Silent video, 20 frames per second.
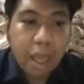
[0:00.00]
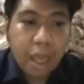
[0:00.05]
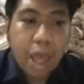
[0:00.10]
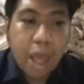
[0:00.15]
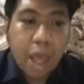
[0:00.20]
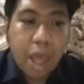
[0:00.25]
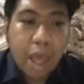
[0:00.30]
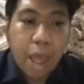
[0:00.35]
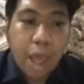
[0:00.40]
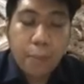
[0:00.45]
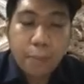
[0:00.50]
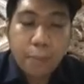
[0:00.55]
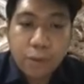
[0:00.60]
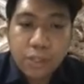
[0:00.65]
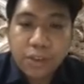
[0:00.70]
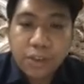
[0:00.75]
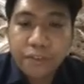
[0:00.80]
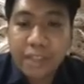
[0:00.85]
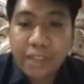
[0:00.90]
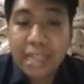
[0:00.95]
Most of the
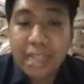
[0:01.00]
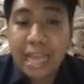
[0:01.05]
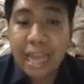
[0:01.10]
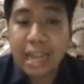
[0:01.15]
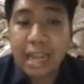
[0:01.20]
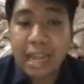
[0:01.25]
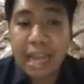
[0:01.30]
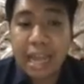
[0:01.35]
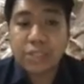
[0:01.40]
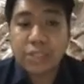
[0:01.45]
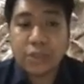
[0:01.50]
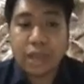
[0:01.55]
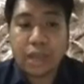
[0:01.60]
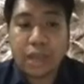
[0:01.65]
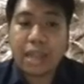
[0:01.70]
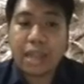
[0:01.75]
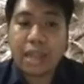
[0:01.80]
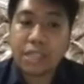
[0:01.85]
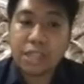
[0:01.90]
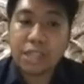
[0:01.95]
DLSU ALS
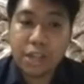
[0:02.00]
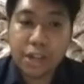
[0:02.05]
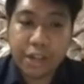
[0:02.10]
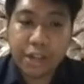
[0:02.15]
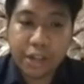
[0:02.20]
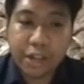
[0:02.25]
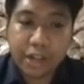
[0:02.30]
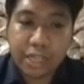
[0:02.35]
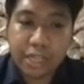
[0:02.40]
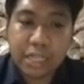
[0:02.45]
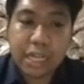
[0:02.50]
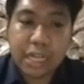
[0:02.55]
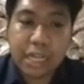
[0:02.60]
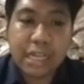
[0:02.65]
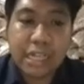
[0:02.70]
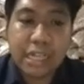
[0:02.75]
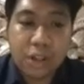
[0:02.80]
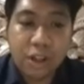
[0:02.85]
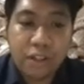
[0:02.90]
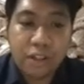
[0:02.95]
learners
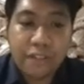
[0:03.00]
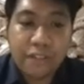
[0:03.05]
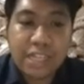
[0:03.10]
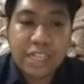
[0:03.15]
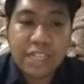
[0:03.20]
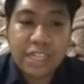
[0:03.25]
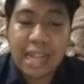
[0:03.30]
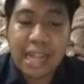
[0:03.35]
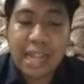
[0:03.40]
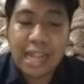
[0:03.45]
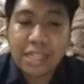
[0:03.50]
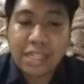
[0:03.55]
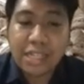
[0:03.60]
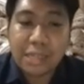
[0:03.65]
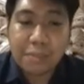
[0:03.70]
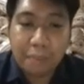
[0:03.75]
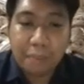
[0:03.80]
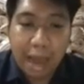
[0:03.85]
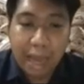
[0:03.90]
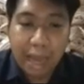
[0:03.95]
resolve the challenges
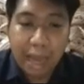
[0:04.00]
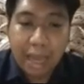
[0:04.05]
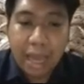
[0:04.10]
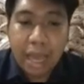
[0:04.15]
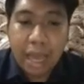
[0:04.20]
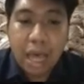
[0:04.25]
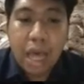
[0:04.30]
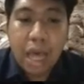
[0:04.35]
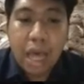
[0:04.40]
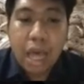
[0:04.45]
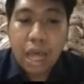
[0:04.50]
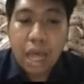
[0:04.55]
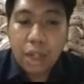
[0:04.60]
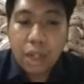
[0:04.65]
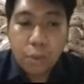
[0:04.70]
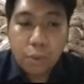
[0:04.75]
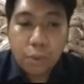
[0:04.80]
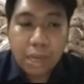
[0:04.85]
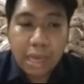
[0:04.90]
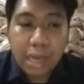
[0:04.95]
by
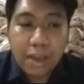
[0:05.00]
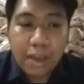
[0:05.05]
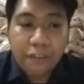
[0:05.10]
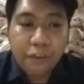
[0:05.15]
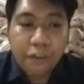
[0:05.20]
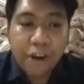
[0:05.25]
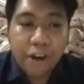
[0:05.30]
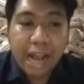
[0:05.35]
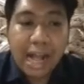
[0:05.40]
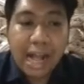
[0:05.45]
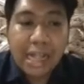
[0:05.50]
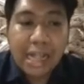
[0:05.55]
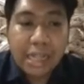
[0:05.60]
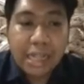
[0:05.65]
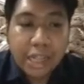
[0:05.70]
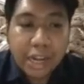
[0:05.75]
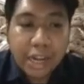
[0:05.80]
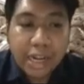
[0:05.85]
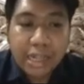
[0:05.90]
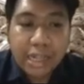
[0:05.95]
looking for
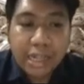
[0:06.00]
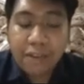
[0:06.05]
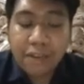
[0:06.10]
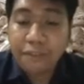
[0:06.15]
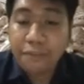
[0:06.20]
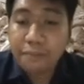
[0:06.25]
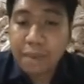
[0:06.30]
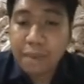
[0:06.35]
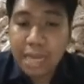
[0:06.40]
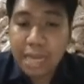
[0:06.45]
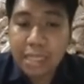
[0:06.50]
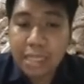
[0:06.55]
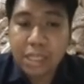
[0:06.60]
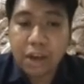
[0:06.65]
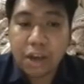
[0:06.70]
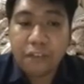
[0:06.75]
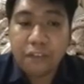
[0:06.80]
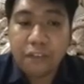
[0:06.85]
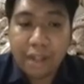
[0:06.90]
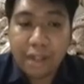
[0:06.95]
alternative means of
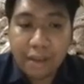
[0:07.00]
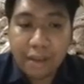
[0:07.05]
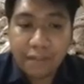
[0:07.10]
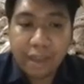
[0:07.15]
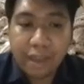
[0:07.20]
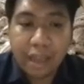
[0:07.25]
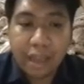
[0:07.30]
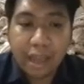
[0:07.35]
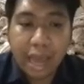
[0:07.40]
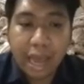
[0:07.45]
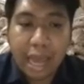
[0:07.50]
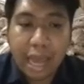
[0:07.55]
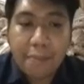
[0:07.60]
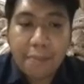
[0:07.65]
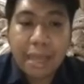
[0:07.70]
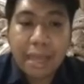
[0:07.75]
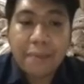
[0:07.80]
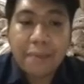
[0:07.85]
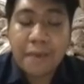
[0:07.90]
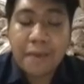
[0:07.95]
living and by
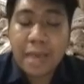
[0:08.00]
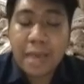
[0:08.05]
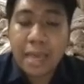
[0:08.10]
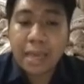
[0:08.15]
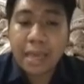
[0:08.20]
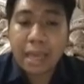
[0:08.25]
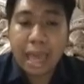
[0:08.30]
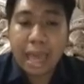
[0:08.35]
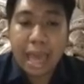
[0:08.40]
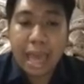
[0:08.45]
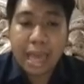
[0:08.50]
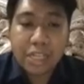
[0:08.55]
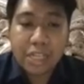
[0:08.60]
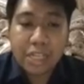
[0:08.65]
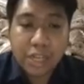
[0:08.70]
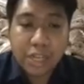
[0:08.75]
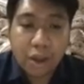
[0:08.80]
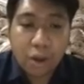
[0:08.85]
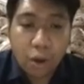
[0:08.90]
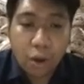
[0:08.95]
being extra
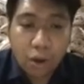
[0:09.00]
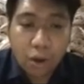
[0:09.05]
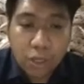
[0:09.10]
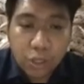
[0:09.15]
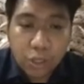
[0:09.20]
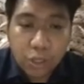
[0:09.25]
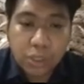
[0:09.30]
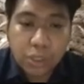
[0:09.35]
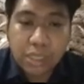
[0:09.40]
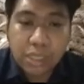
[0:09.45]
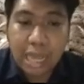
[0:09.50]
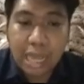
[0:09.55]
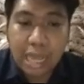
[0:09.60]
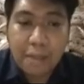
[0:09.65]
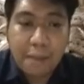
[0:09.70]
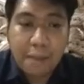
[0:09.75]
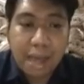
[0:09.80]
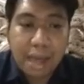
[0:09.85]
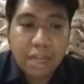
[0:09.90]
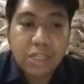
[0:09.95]
cautious in
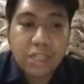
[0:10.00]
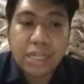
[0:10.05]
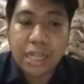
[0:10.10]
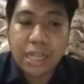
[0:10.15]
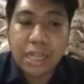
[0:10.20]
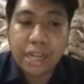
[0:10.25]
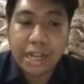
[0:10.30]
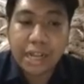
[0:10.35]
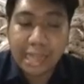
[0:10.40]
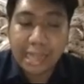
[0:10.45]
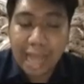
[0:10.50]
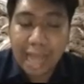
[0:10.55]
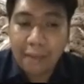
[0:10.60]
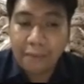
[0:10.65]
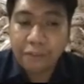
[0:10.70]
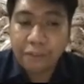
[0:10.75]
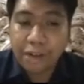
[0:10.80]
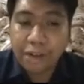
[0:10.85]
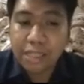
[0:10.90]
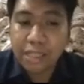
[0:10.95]
managing their time for
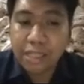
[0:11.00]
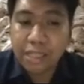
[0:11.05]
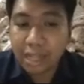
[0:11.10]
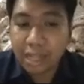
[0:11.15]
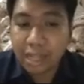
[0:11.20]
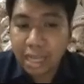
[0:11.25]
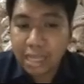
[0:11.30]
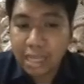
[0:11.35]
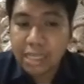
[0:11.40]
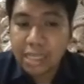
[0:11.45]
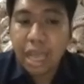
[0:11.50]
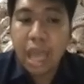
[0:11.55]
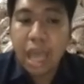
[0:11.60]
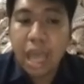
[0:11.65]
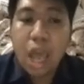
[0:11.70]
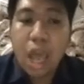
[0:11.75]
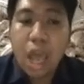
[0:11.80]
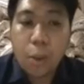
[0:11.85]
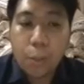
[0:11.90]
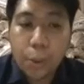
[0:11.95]
studies,
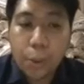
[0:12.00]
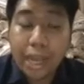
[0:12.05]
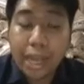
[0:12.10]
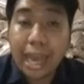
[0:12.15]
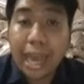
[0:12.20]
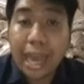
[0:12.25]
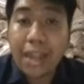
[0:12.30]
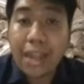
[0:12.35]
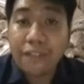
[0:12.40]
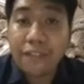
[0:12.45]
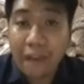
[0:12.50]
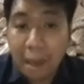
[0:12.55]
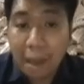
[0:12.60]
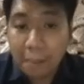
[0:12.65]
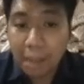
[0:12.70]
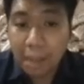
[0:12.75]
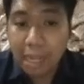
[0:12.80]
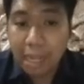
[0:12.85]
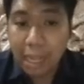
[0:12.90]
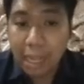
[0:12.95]
work, and
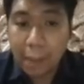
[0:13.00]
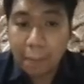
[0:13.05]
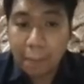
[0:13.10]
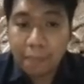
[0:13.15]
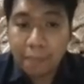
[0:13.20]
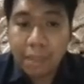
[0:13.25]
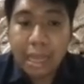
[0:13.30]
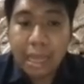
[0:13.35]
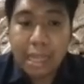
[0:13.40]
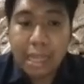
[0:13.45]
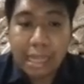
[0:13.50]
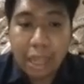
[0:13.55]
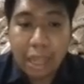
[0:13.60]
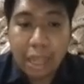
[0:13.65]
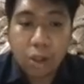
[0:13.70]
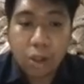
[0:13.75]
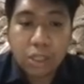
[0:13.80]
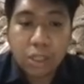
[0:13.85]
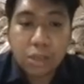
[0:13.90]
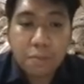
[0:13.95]
family. They
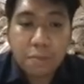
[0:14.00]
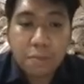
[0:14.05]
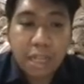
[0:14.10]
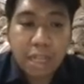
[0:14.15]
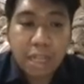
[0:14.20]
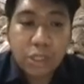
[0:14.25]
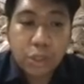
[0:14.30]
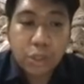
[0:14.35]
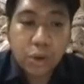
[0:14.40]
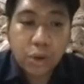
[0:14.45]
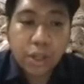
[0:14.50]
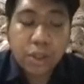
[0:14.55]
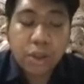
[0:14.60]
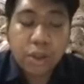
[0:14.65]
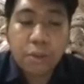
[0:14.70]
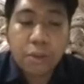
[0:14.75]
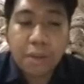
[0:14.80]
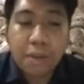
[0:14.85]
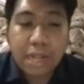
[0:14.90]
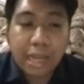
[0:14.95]
also made sure to
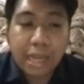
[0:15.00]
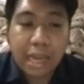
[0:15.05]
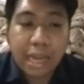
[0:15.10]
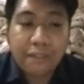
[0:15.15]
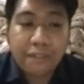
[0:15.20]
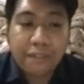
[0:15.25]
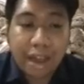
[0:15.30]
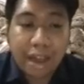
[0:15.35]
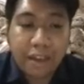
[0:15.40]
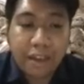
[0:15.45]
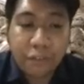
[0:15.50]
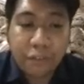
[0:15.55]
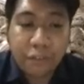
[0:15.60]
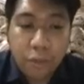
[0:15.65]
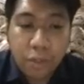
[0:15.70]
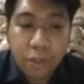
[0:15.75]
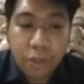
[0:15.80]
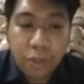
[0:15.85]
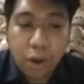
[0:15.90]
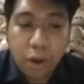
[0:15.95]
communicate via phone
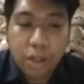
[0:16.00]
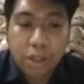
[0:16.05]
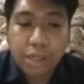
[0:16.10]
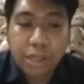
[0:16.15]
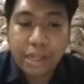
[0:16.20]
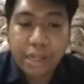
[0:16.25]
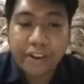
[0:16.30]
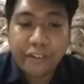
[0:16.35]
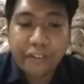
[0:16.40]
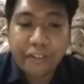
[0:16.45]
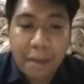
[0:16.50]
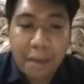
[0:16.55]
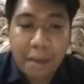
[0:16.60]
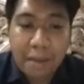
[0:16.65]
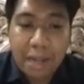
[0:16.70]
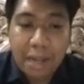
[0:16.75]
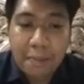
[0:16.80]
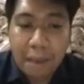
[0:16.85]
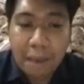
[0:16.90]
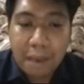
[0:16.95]
call to their family
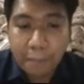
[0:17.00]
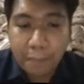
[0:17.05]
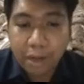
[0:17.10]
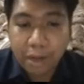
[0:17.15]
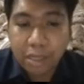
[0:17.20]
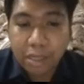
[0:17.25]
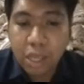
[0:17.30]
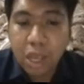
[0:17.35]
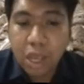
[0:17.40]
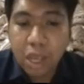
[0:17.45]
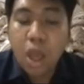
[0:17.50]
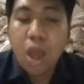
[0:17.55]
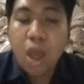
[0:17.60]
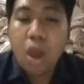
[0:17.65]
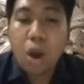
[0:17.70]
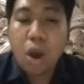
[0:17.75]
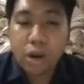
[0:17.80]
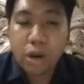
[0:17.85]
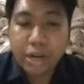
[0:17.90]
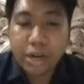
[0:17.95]
members
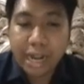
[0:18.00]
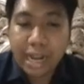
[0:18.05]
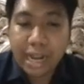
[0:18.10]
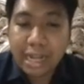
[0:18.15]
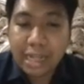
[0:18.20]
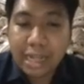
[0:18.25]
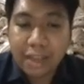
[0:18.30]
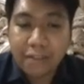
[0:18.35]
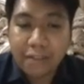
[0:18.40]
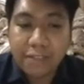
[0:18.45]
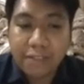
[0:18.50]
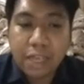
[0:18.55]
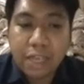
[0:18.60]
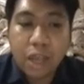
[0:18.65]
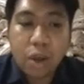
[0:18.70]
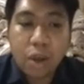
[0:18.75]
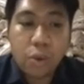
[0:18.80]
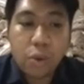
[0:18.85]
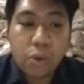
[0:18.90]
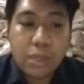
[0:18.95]
or relatives
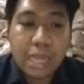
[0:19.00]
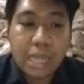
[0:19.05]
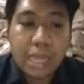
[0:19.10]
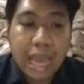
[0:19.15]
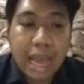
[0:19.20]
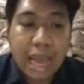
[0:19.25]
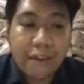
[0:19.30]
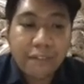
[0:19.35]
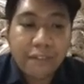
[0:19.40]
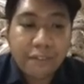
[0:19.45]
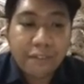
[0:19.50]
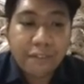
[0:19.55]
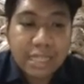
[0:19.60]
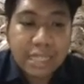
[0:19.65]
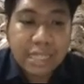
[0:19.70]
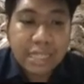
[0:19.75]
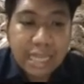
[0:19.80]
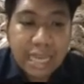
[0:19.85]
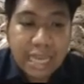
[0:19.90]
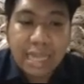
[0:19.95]
who they have not
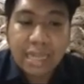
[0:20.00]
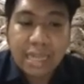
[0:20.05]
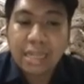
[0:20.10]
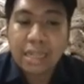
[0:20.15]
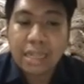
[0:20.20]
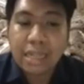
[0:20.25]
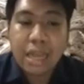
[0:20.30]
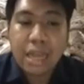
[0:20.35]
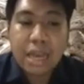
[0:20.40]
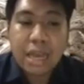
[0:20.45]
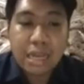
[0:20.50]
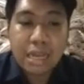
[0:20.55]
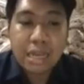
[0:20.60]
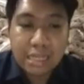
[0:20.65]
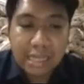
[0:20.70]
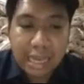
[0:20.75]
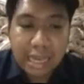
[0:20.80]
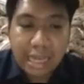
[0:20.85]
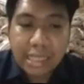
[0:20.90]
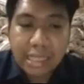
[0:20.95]
seen
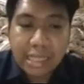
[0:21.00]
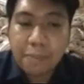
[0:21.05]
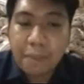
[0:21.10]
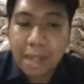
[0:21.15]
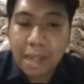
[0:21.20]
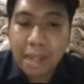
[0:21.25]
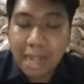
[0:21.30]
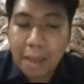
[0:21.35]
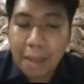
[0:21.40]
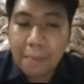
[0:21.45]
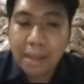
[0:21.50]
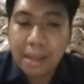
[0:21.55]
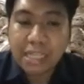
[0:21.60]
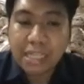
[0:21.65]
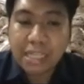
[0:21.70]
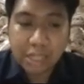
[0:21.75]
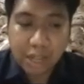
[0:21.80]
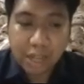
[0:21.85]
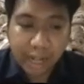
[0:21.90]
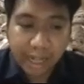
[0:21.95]
since pandemic
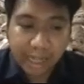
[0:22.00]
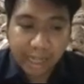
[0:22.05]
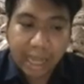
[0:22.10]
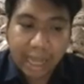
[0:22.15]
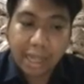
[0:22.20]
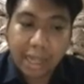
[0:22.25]
started.